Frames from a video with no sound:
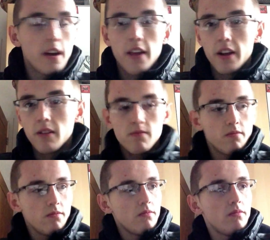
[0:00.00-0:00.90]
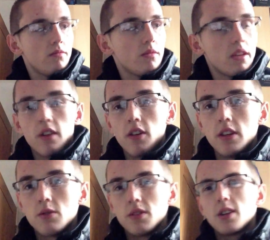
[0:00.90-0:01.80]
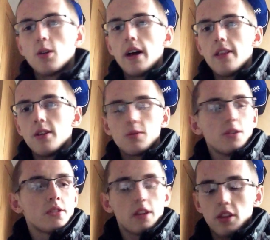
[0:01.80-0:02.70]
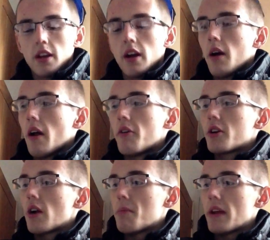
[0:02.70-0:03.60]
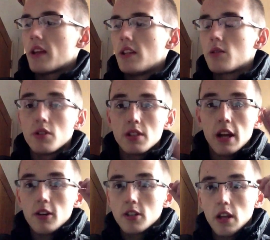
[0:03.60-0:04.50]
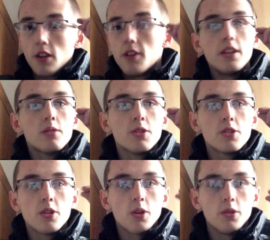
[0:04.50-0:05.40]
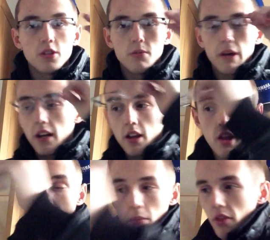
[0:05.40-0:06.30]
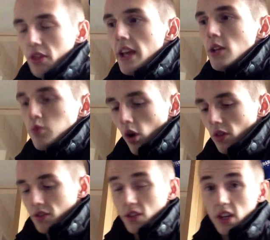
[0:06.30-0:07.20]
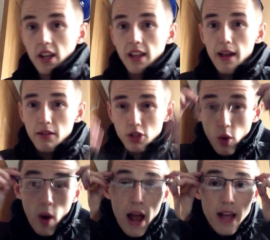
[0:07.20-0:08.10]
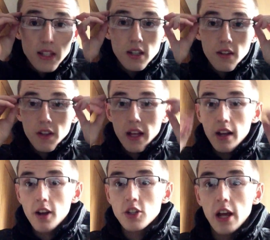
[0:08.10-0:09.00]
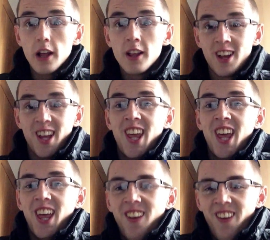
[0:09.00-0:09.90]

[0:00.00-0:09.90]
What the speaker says: And then I got these ones. I don't like the other ones. I think I regret picking these ones now because, like, look, these ones don't look too bad. But these ones, like squares. I feel like I've got...